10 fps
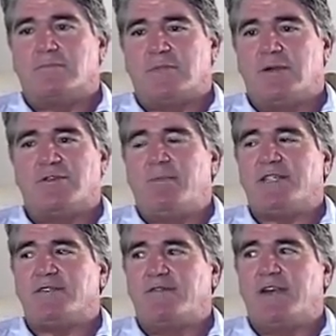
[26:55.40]
it was an
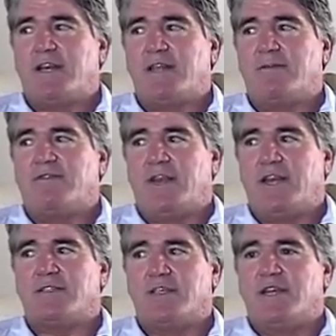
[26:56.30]
amazing feeling. The
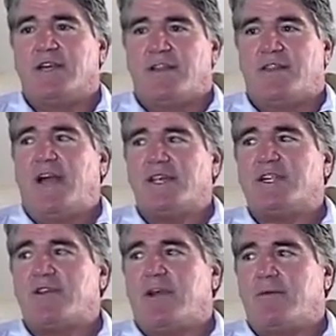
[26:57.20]
feelings, that is
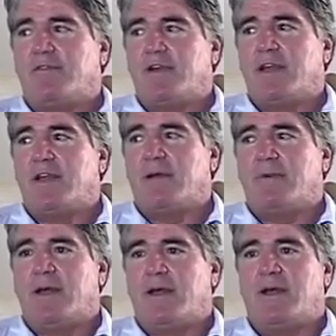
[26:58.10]
incredible feeling. I
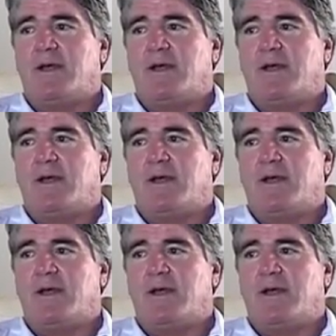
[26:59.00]
mean,